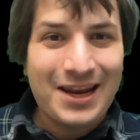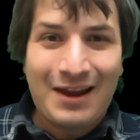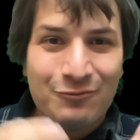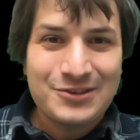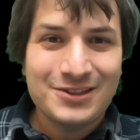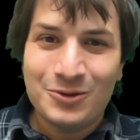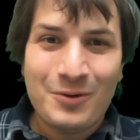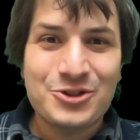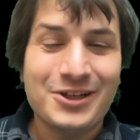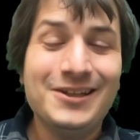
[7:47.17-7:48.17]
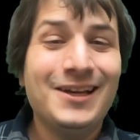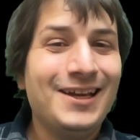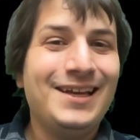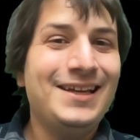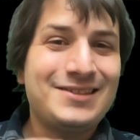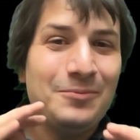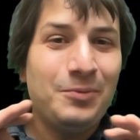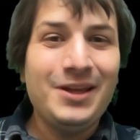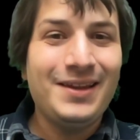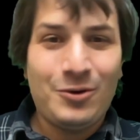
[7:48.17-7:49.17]
every single question, is
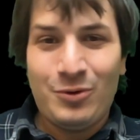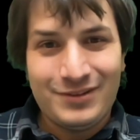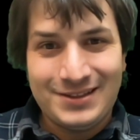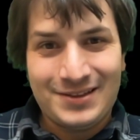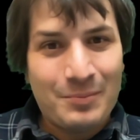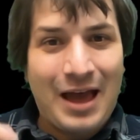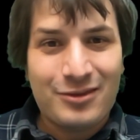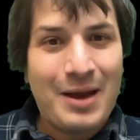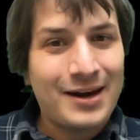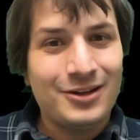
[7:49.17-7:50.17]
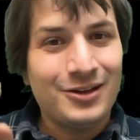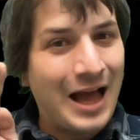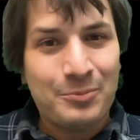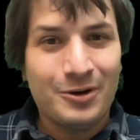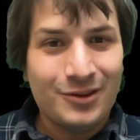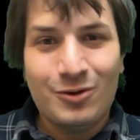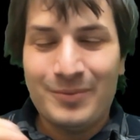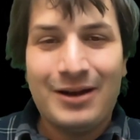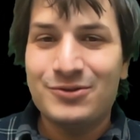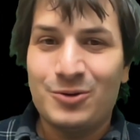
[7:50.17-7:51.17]
completely equivalent to the mathematical upper and lower
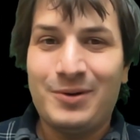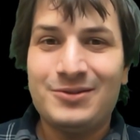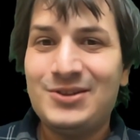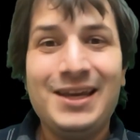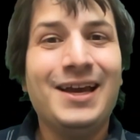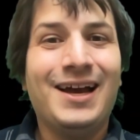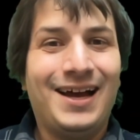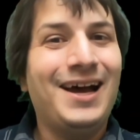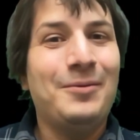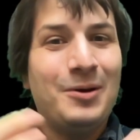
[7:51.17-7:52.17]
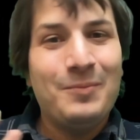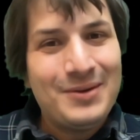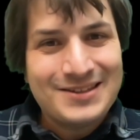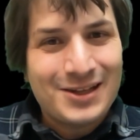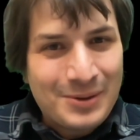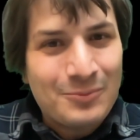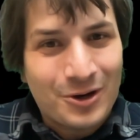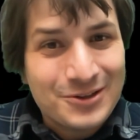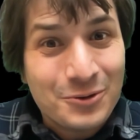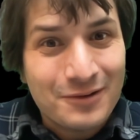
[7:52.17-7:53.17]
bounds you're about to see, but maybe it's a little bit more
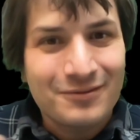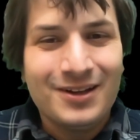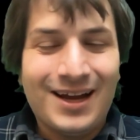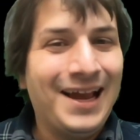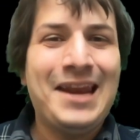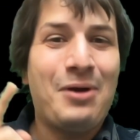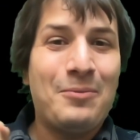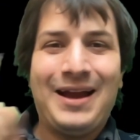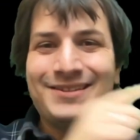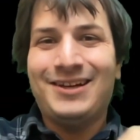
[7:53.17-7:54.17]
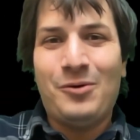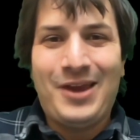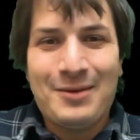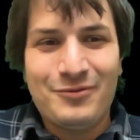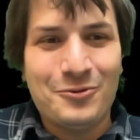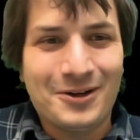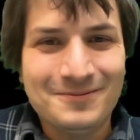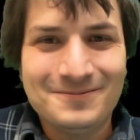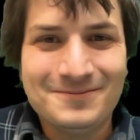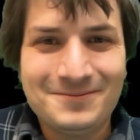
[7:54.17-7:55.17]
intuitive. Anyway, back to what we had before.
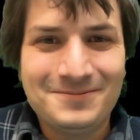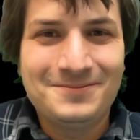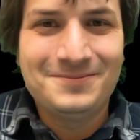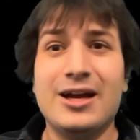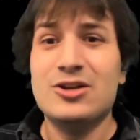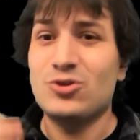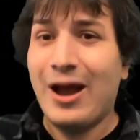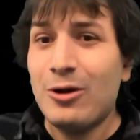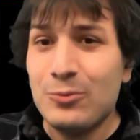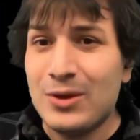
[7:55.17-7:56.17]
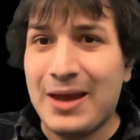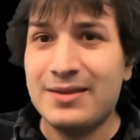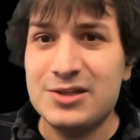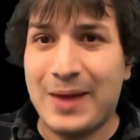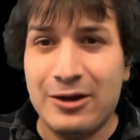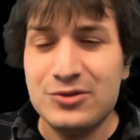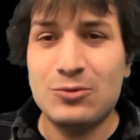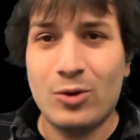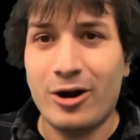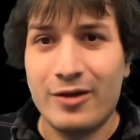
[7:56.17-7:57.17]
So how can we make these bounds and
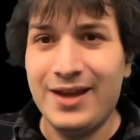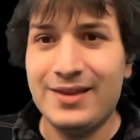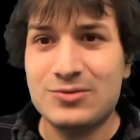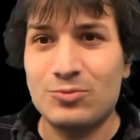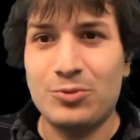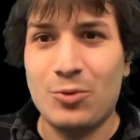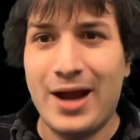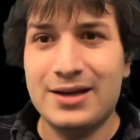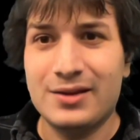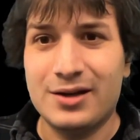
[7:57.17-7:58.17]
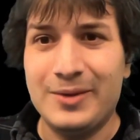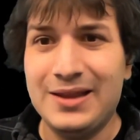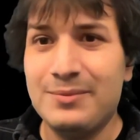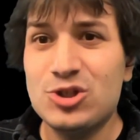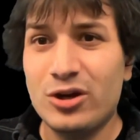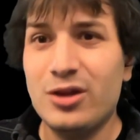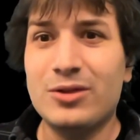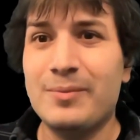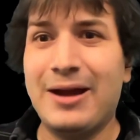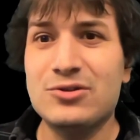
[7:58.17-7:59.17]
what are they? Let's rewind a little bit. Let me show you what
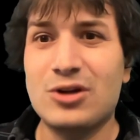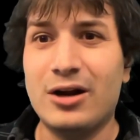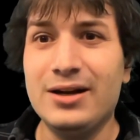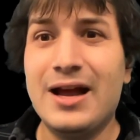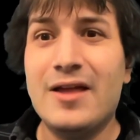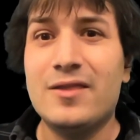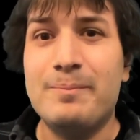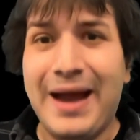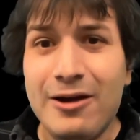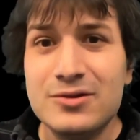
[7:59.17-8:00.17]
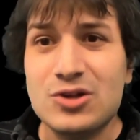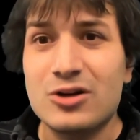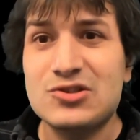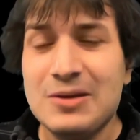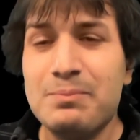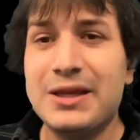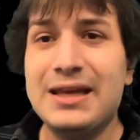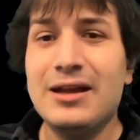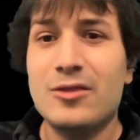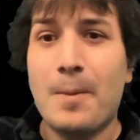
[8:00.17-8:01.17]
the bounds are. The bounds are simply
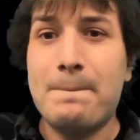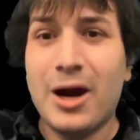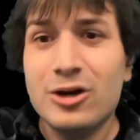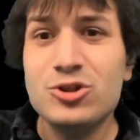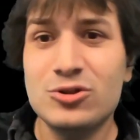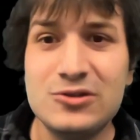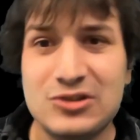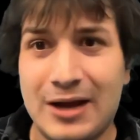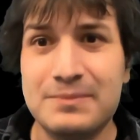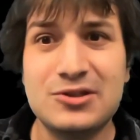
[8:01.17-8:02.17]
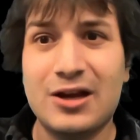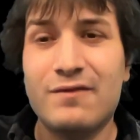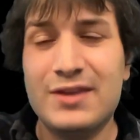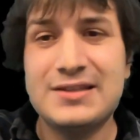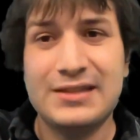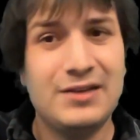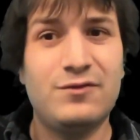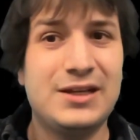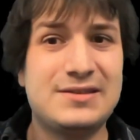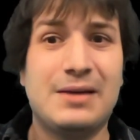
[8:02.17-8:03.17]
the partial sums of this
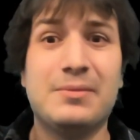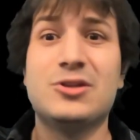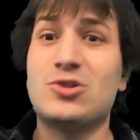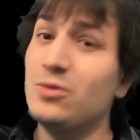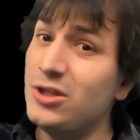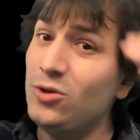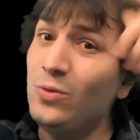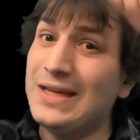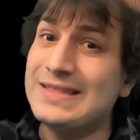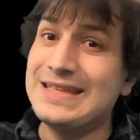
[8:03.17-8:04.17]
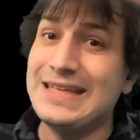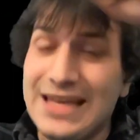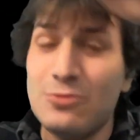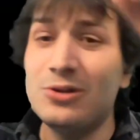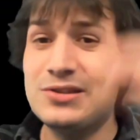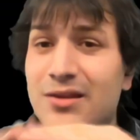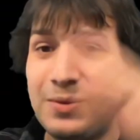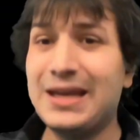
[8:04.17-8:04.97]
infinite sum. So U is equal to the big